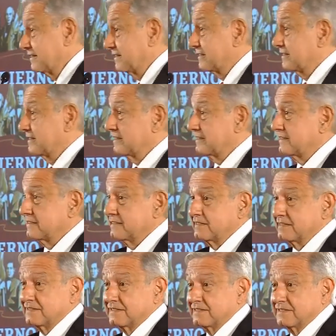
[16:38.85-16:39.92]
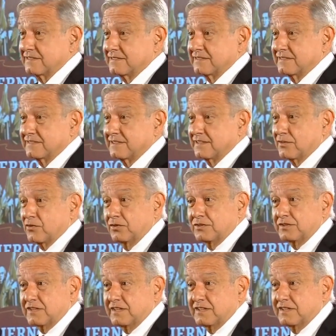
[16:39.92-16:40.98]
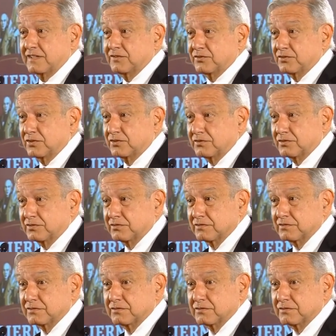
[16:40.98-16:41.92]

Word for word: They just throw it against